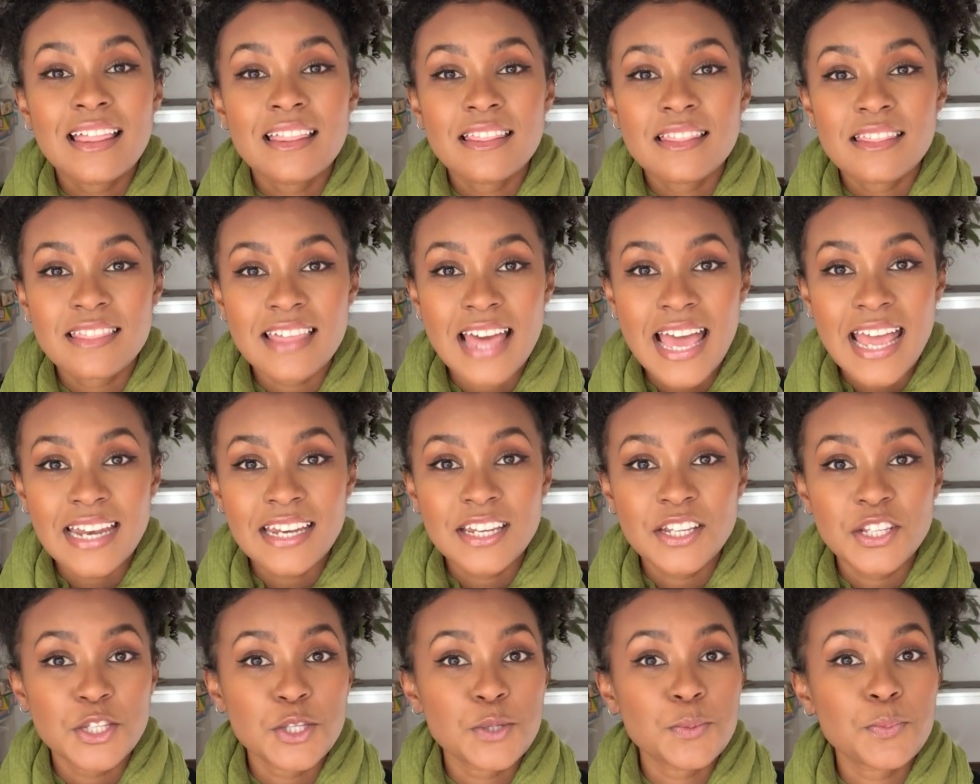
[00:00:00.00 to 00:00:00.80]

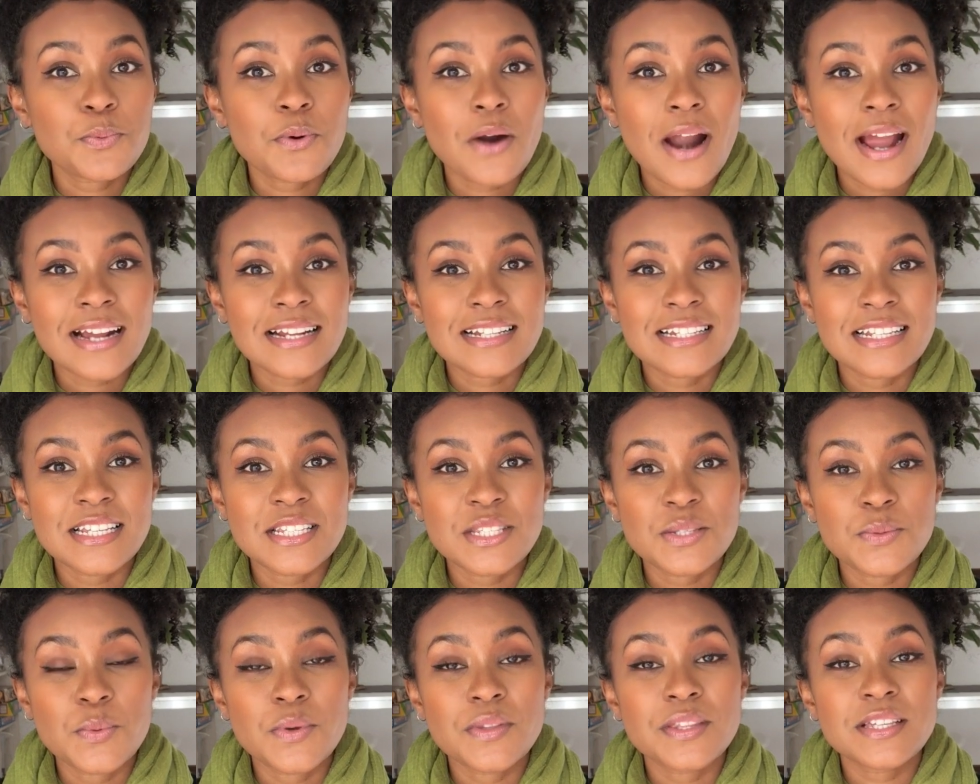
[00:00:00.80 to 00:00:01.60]
Then you
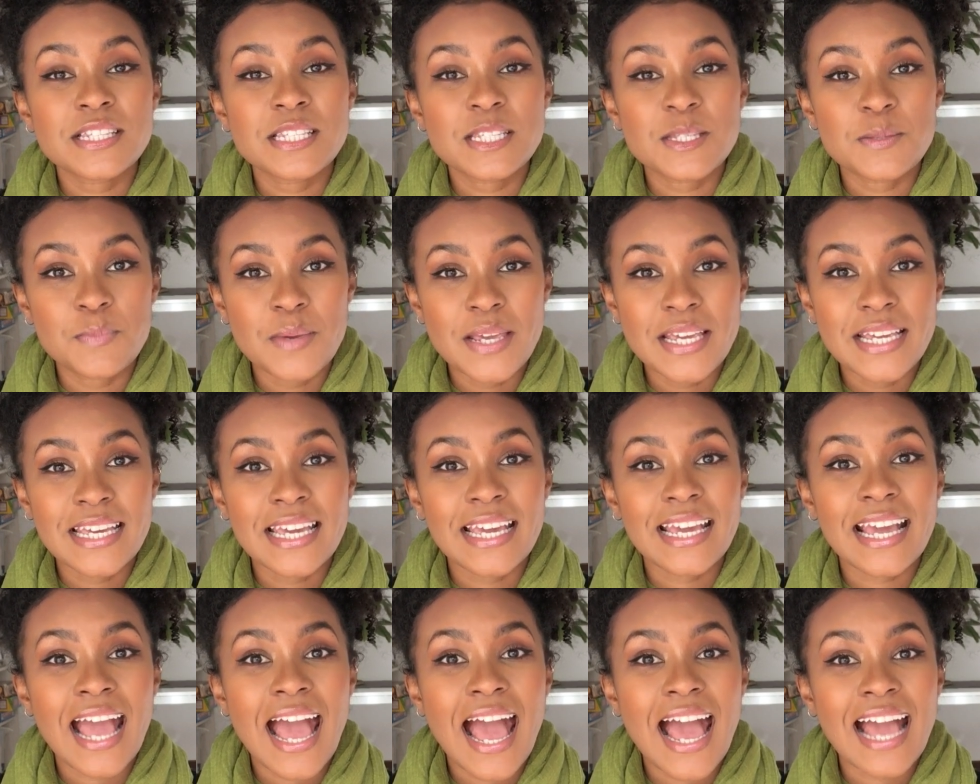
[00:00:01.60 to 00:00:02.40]
practice with a
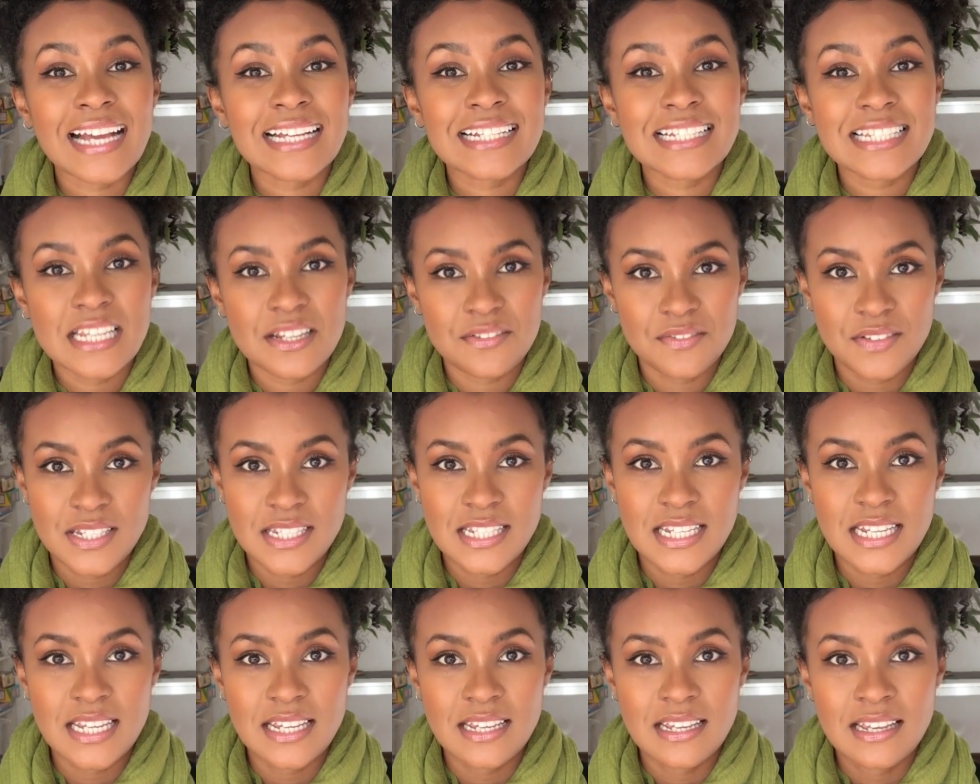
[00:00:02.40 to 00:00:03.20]
speaking
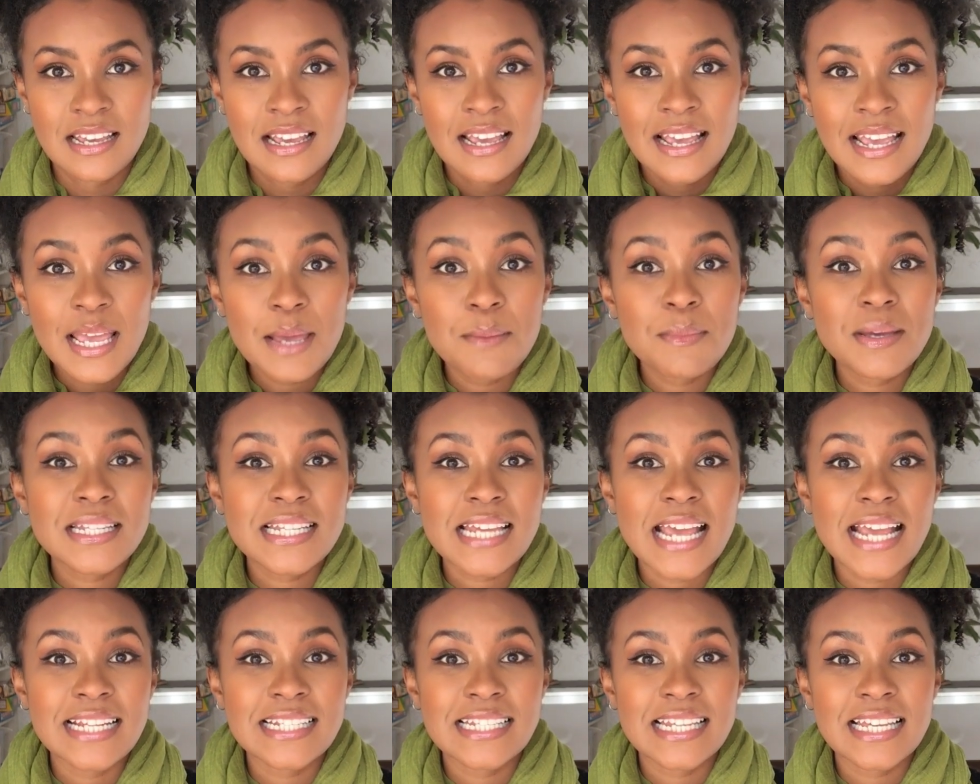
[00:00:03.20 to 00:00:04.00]
activity,
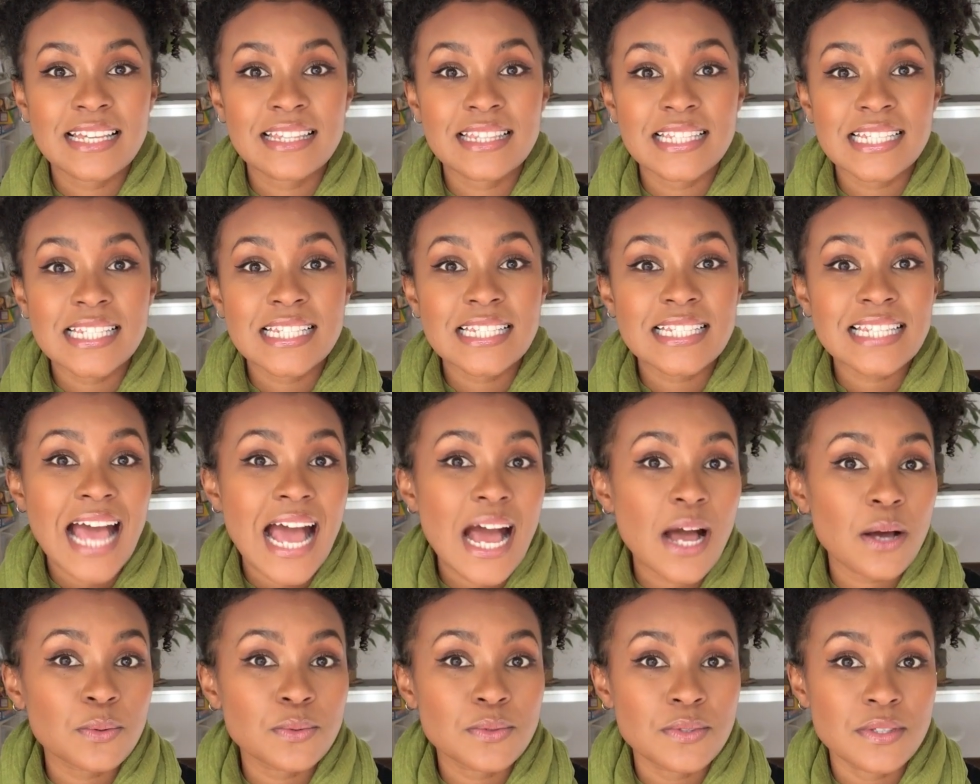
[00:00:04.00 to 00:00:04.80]
imitating the
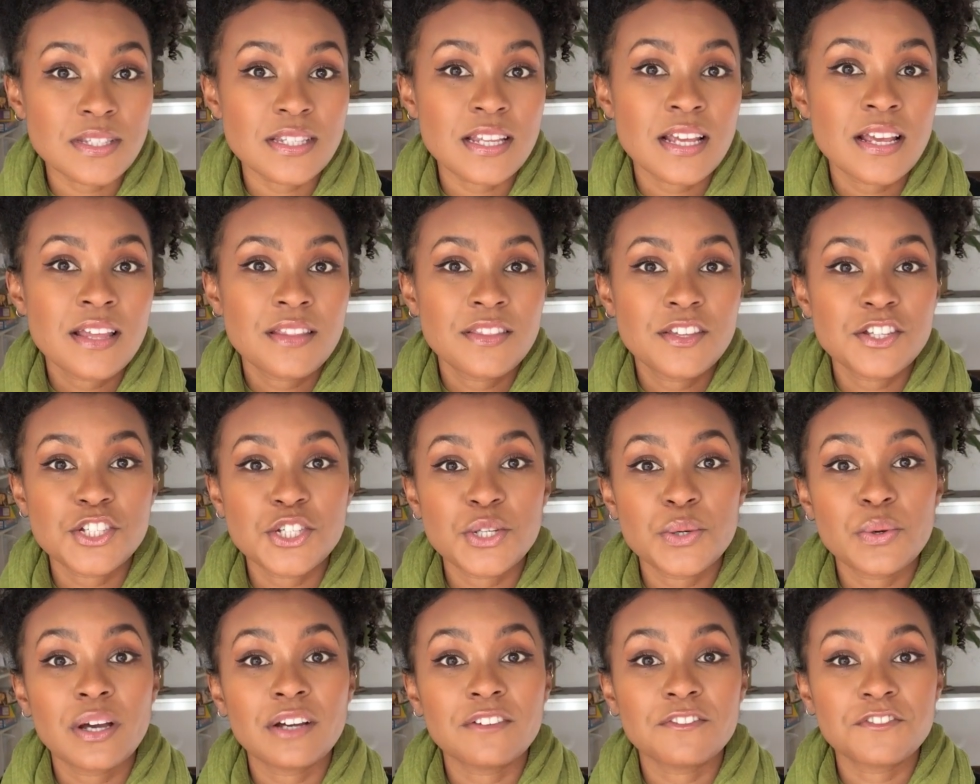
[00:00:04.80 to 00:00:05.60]
sounds that
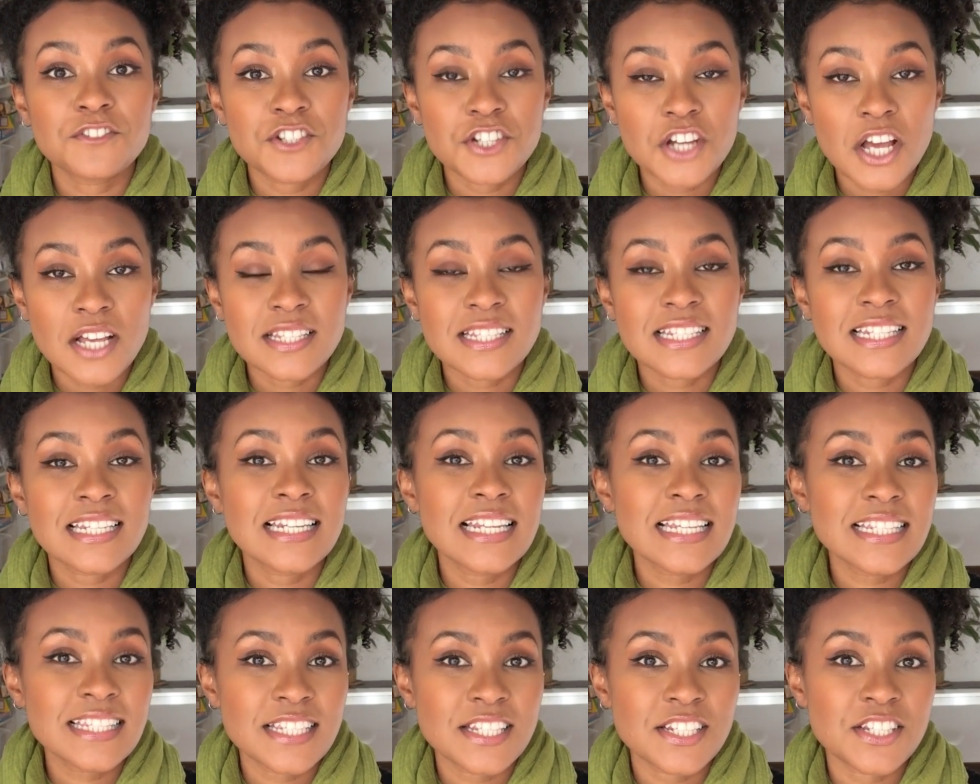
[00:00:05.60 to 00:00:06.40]
you have just
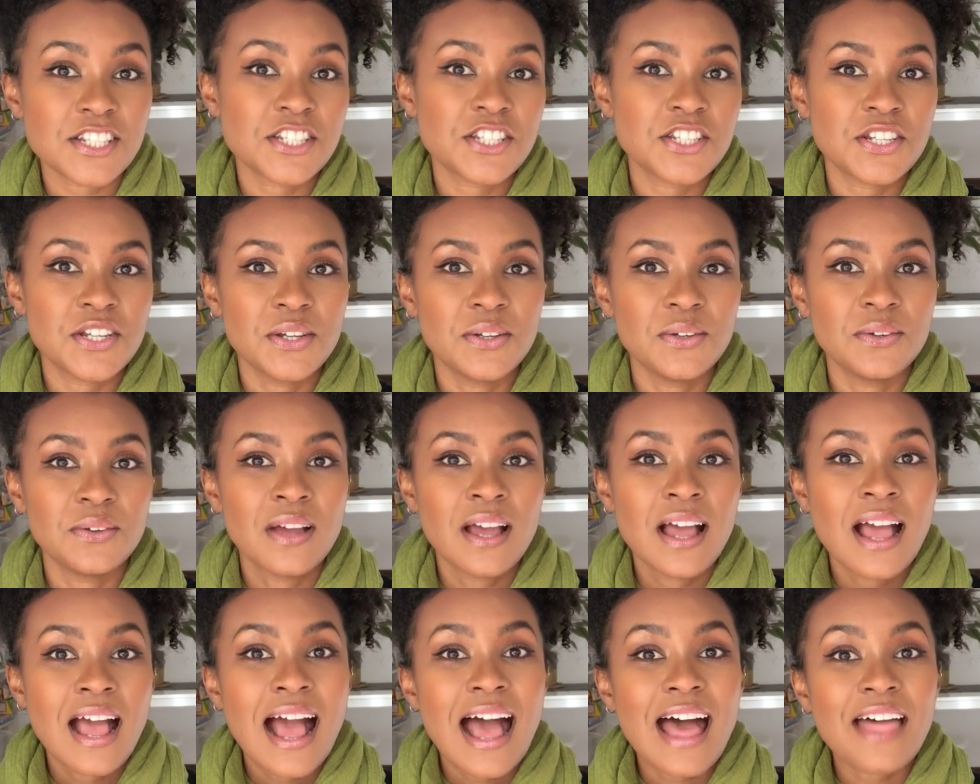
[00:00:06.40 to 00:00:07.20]
listened to,
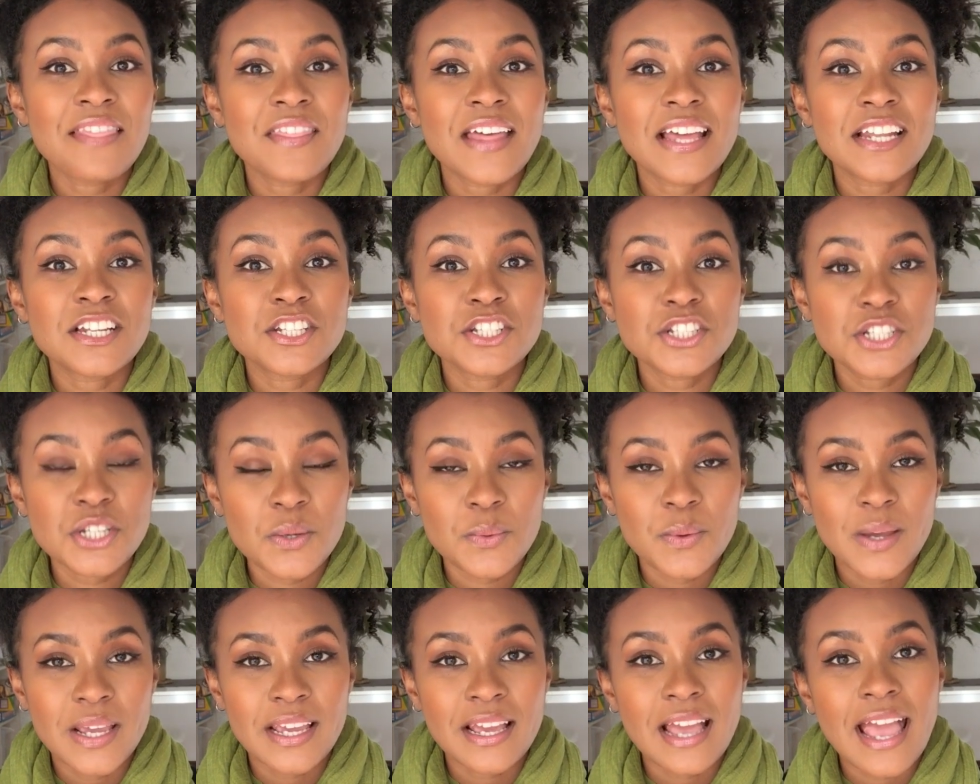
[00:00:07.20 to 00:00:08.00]
and then
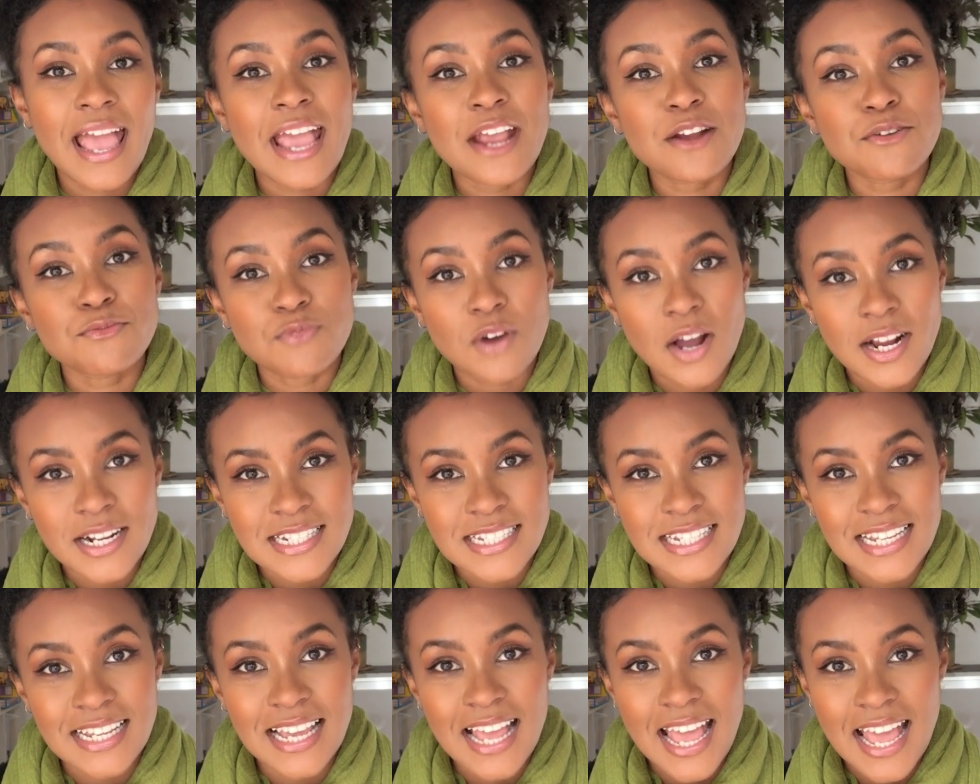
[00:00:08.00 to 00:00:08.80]
doing a
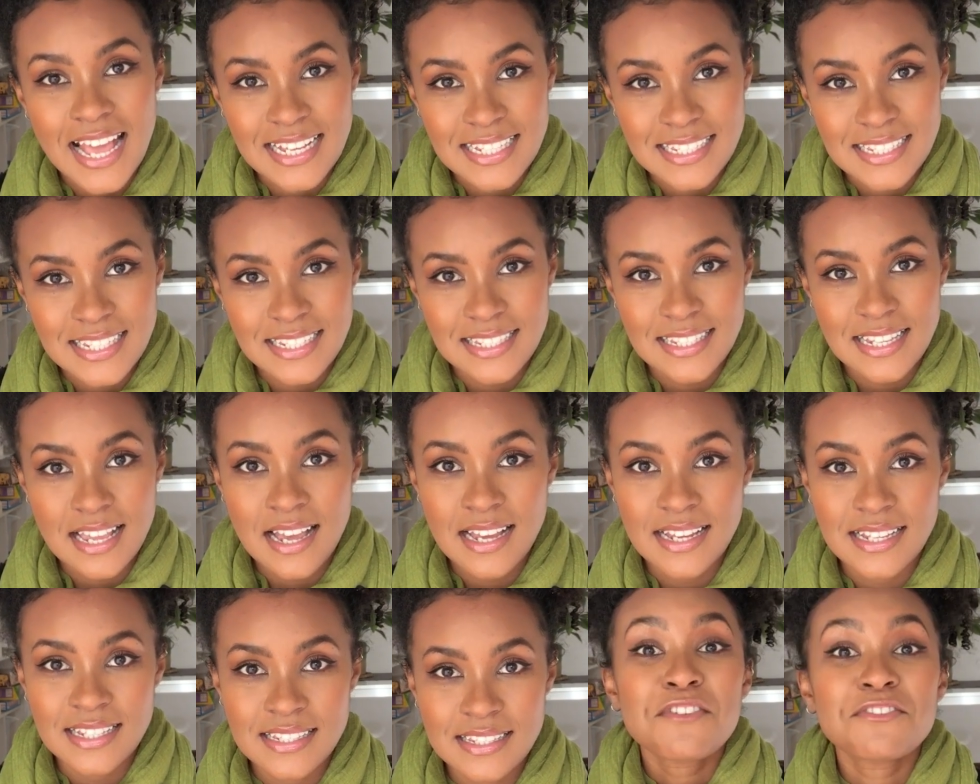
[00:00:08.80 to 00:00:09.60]
writing exercise.